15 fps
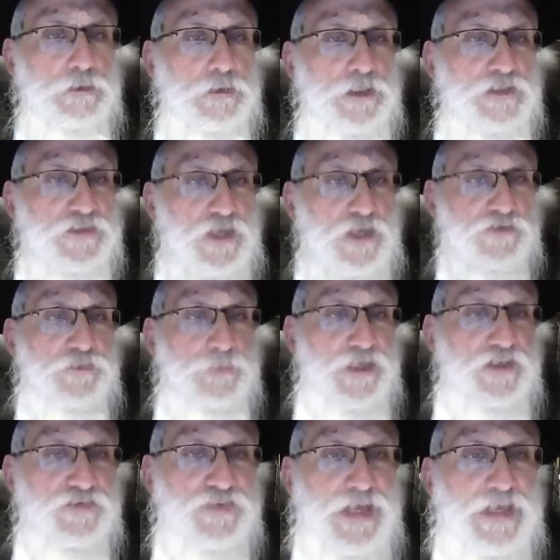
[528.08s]
It doesn't
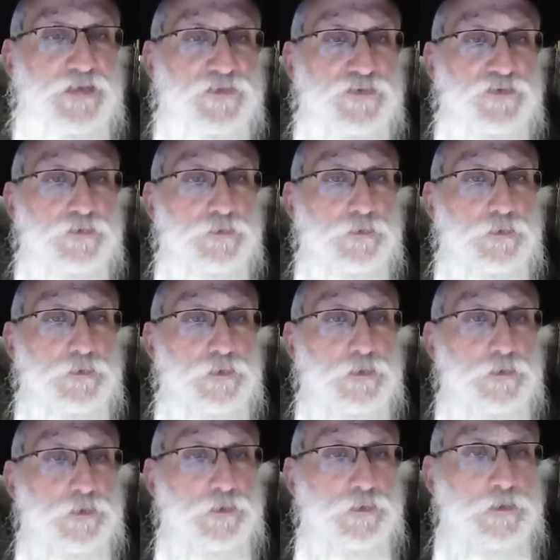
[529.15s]
make sense.
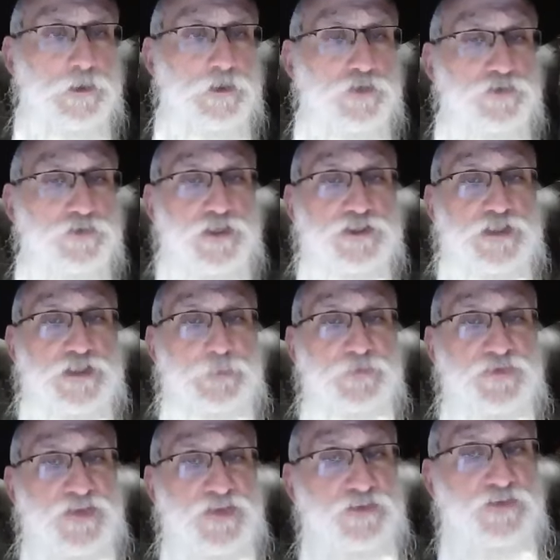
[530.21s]
So Hashem
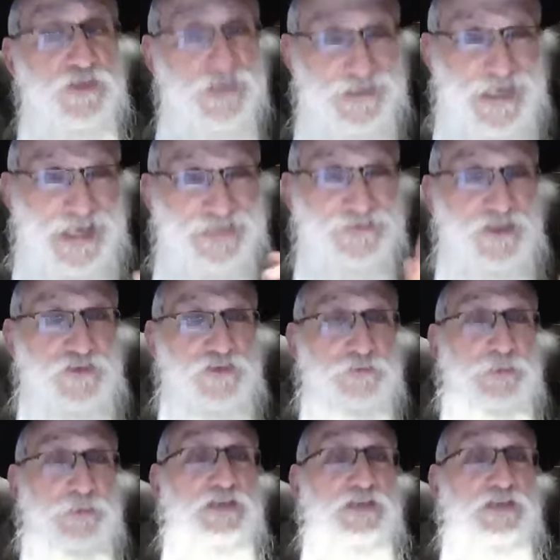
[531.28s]
says, yeah, it doesn't
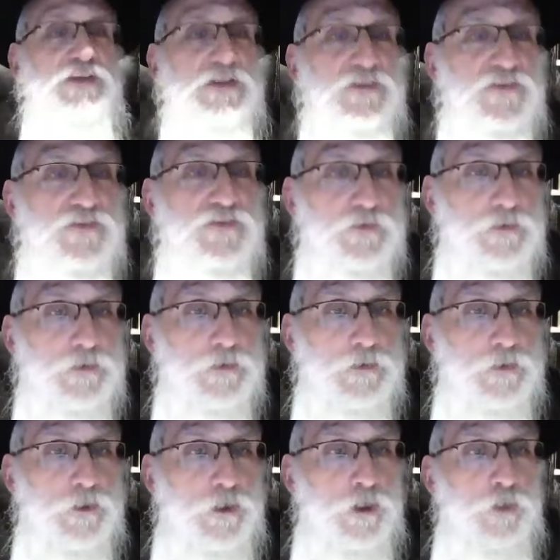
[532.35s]
make sense.
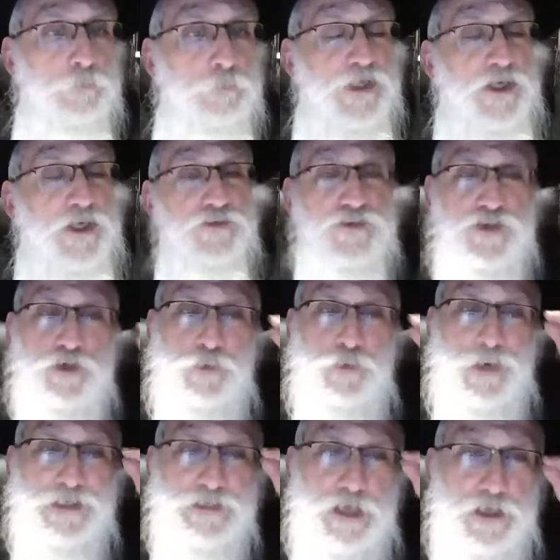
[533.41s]
Because you
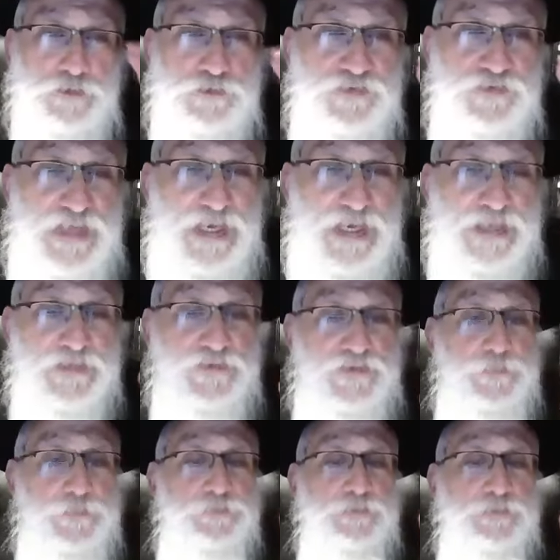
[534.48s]
want to understand,
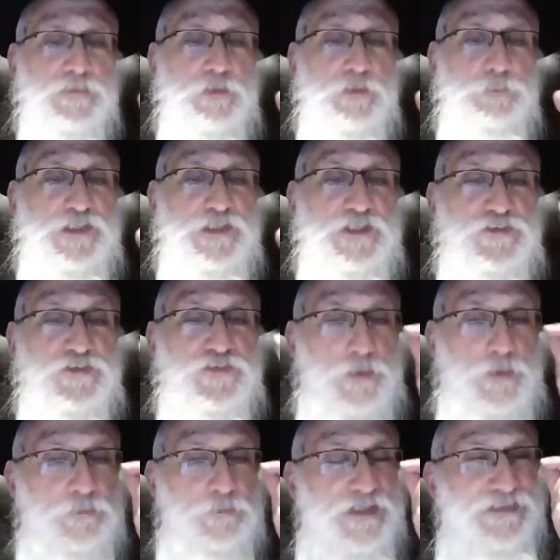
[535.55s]
but there's
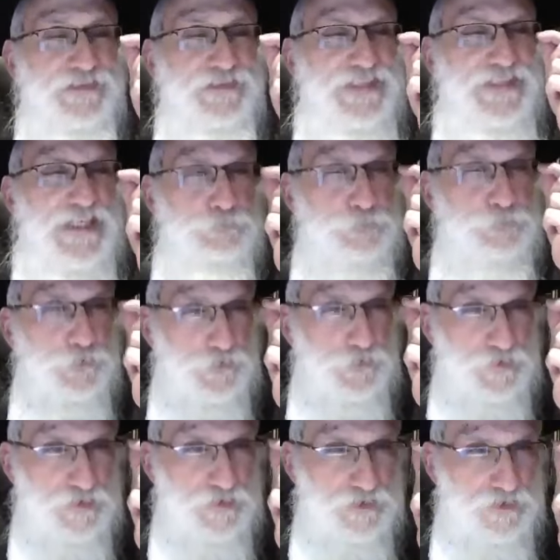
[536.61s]
something deeper
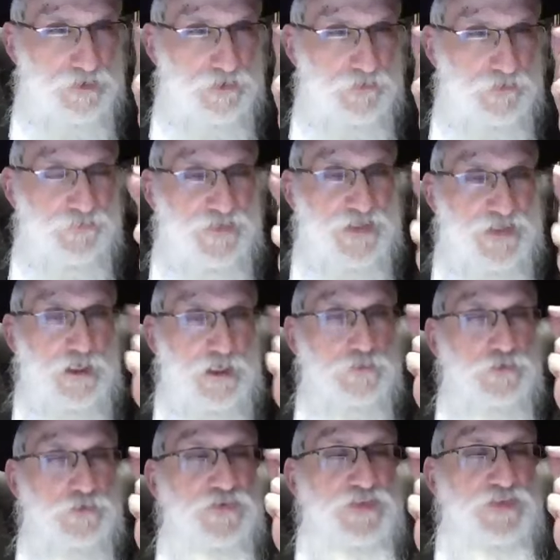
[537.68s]
than
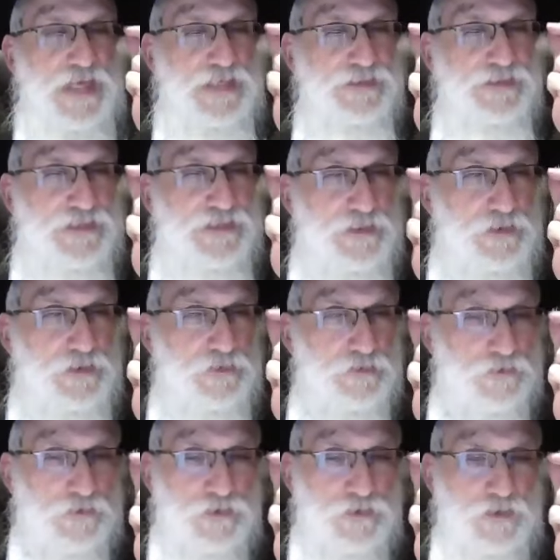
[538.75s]
understanding,
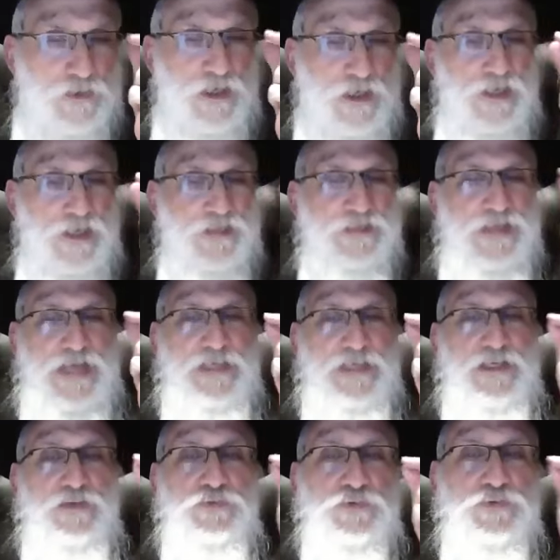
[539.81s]
and that
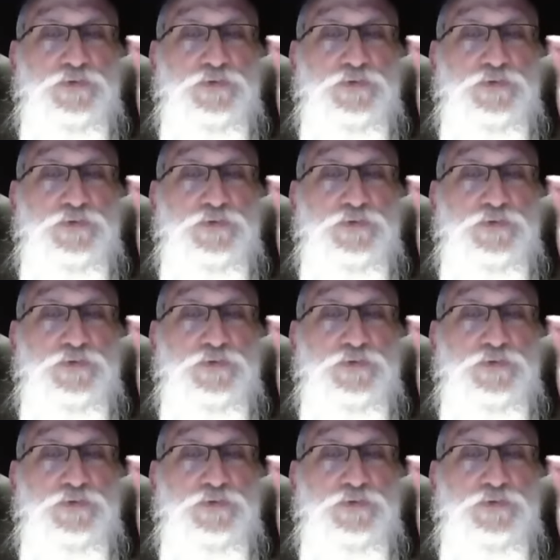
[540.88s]
is